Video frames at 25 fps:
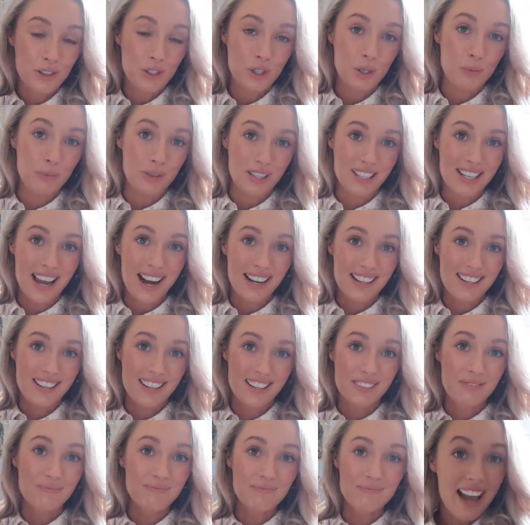to protect
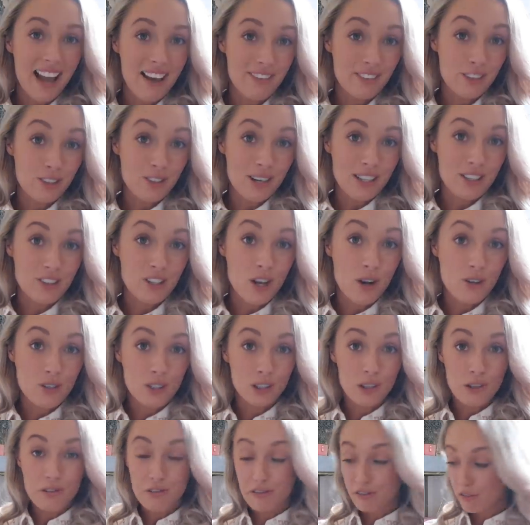them. I have a grand
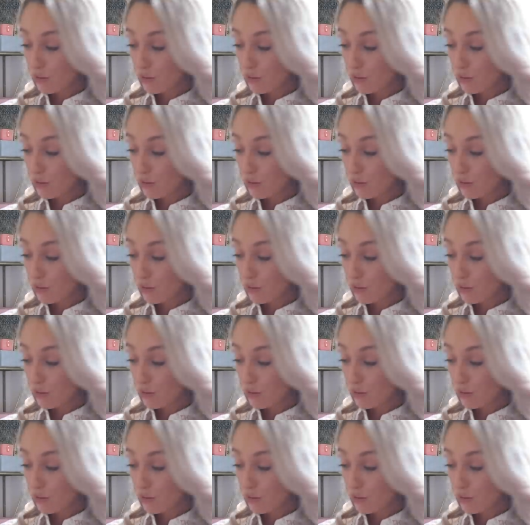total of